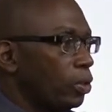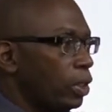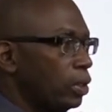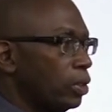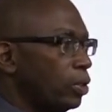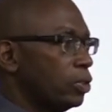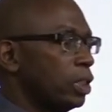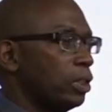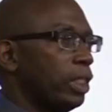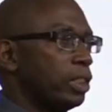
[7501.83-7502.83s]
the
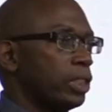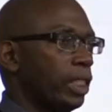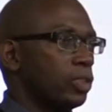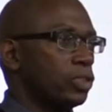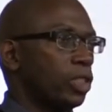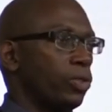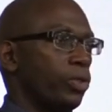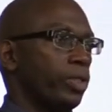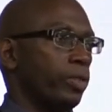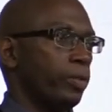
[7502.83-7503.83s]
data is secured.